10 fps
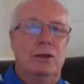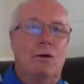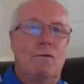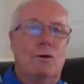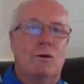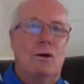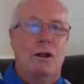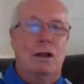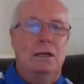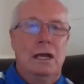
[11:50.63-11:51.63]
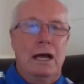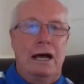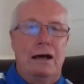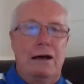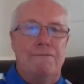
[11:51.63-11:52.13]
overall
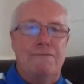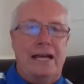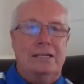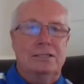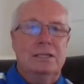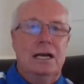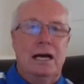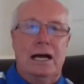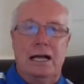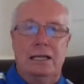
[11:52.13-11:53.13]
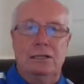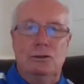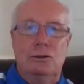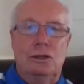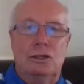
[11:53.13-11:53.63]
effect
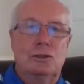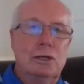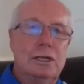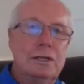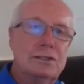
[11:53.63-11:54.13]
looked good.